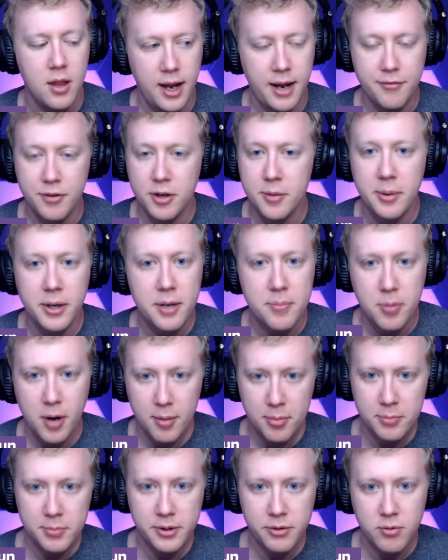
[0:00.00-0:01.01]
Everybody
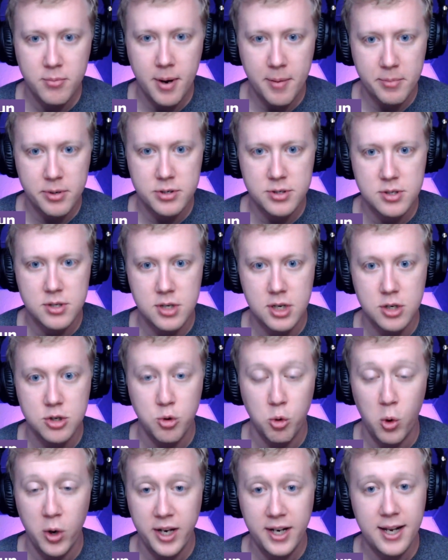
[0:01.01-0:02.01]
probably remembers the
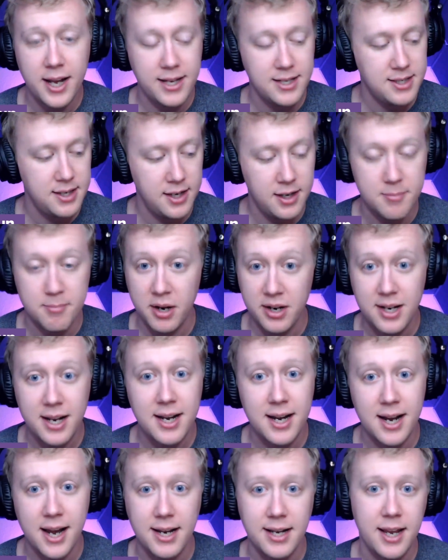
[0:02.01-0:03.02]
2019
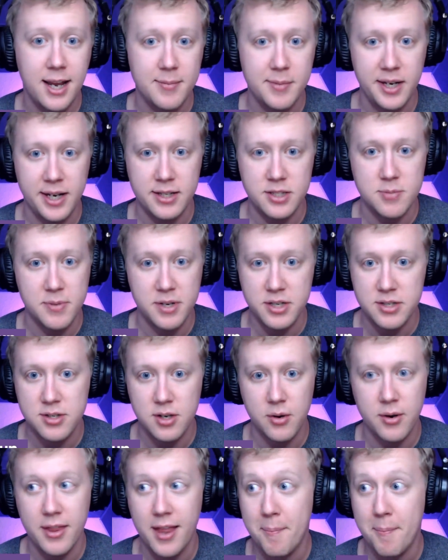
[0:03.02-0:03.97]
Monday night game against Minnesota.